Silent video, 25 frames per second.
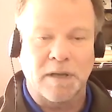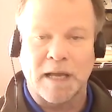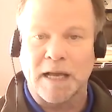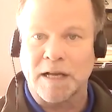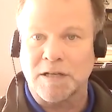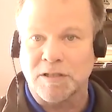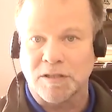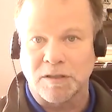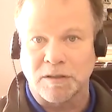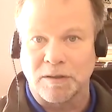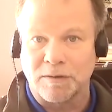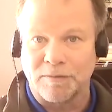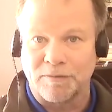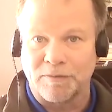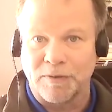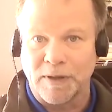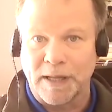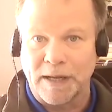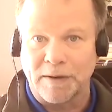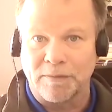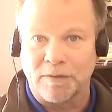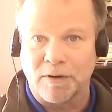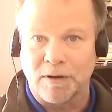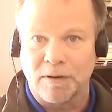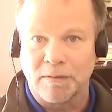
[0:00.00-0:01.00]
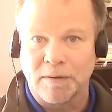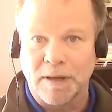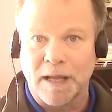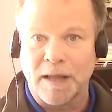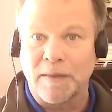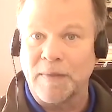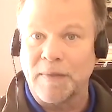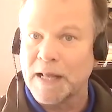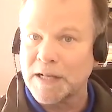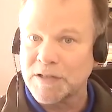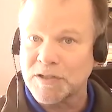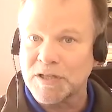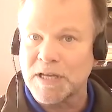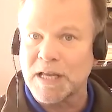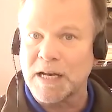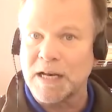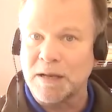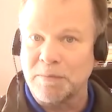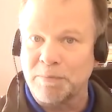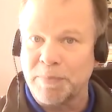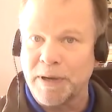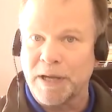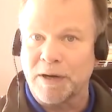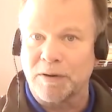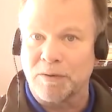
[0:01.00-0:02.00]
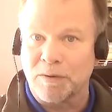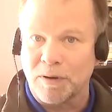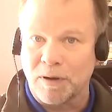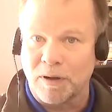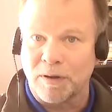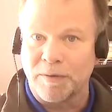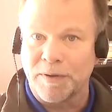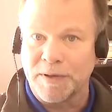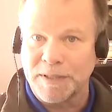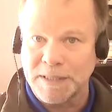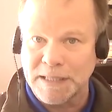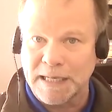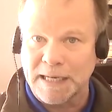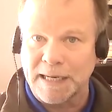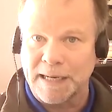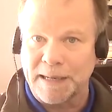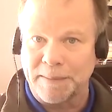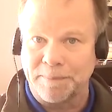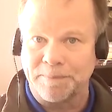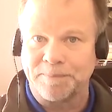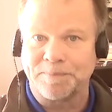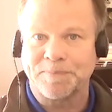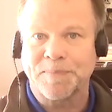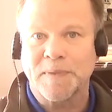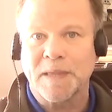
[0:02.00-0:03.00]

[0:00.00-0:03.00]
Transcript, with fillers: excellent flavor and that's getting better all the time